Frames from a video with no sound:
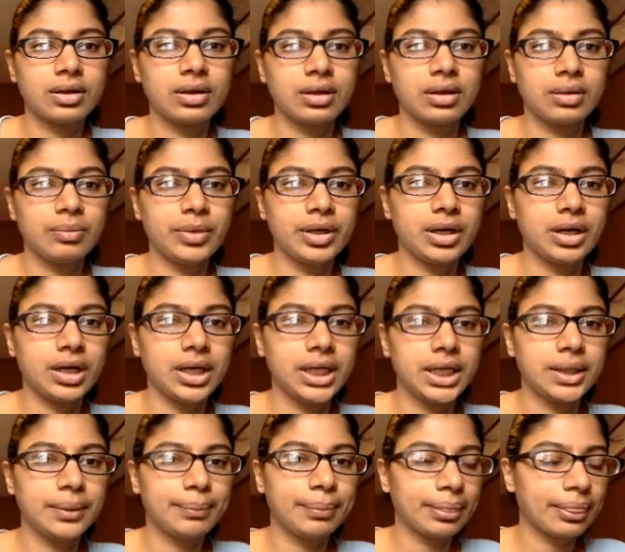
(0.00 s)
I'm going to hide it.
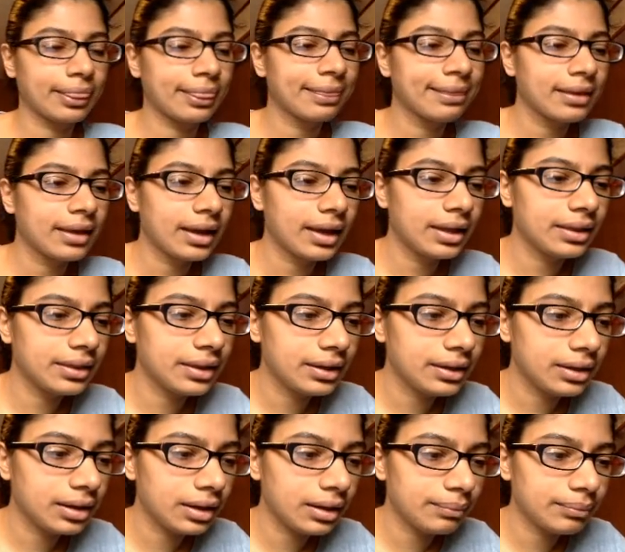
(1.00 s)
And then
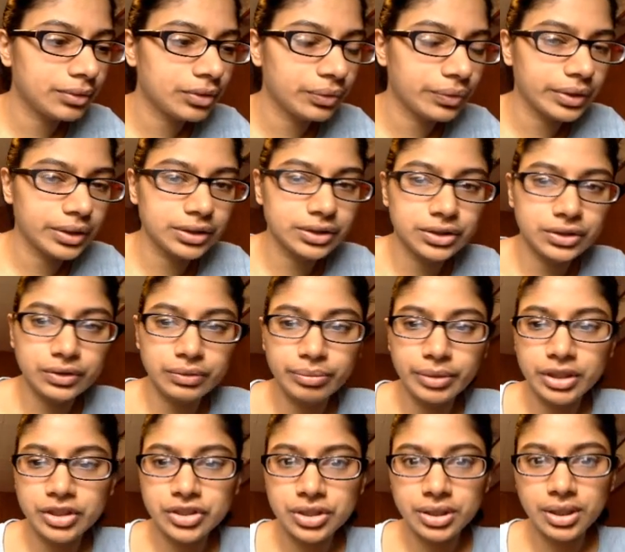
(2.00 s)
I'm going to make
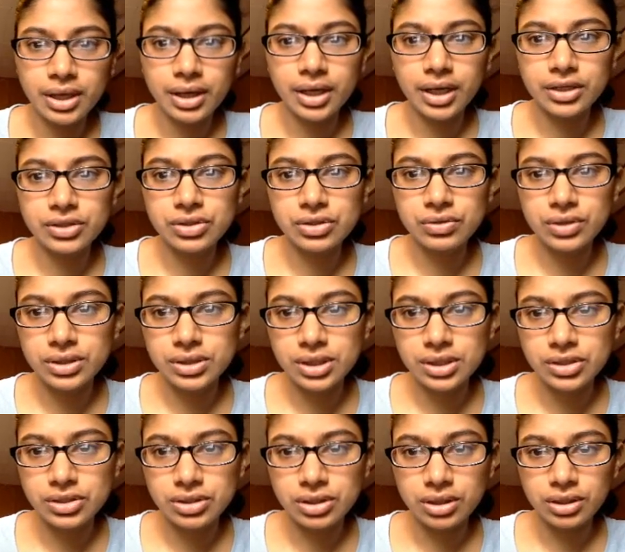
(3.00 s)
sure that as soon as I
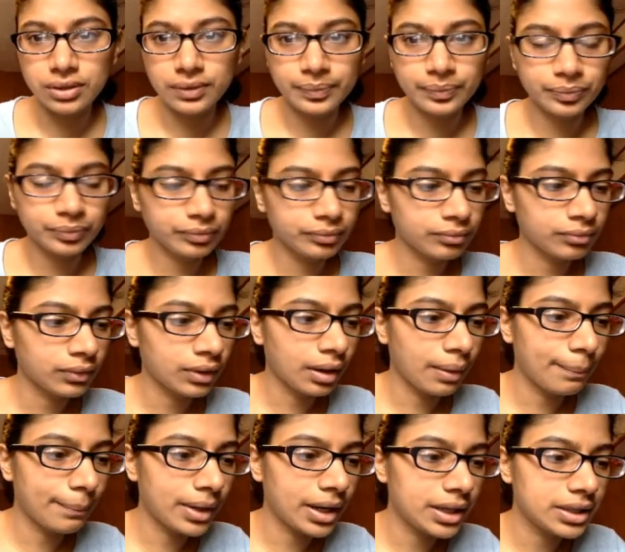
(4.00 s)
start,
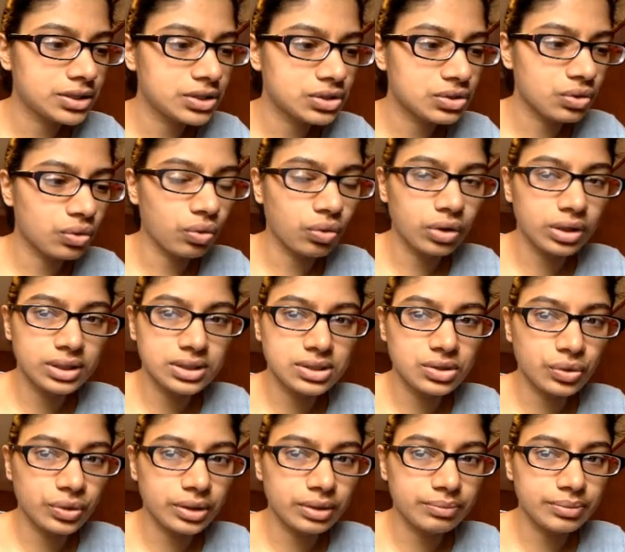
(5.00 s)
my score is
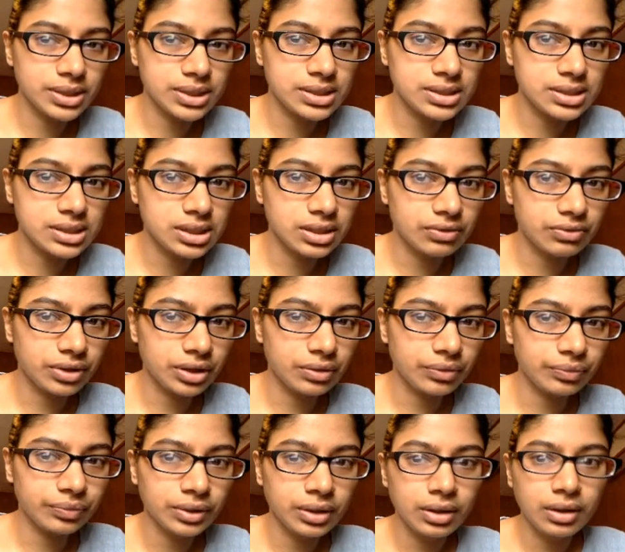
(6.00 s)
going to be 0.
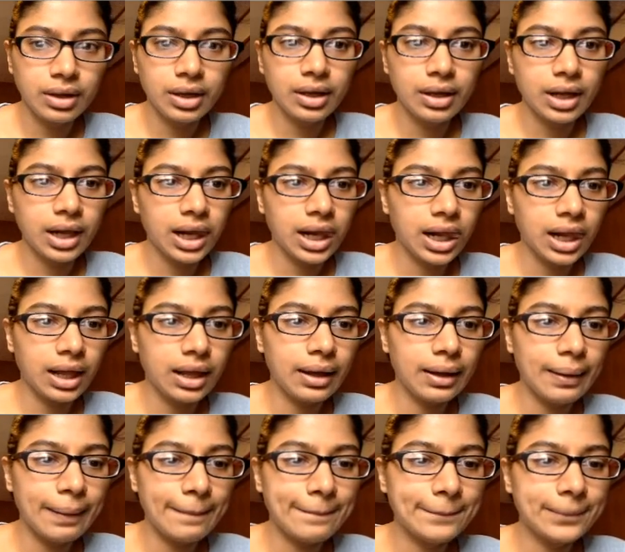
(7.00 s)

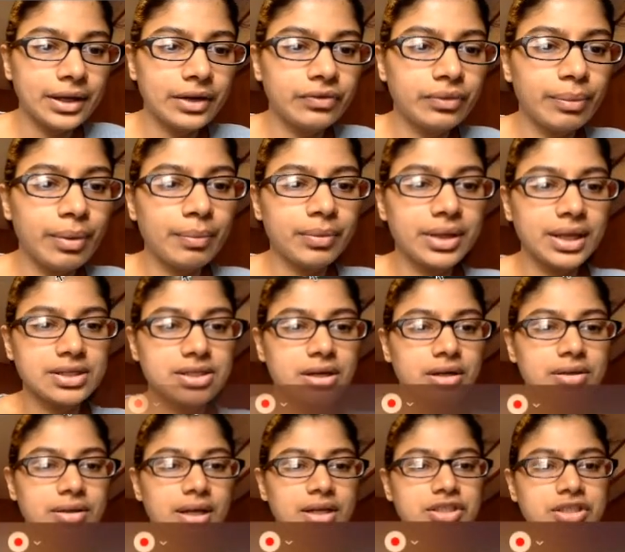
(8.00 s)
And remember
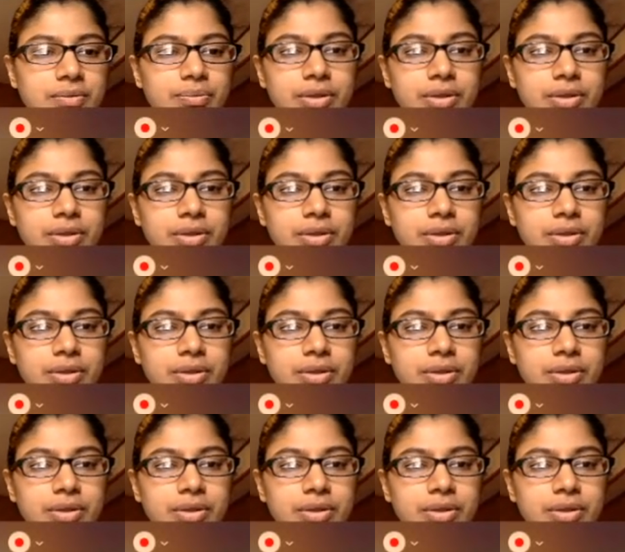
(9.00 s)
that should be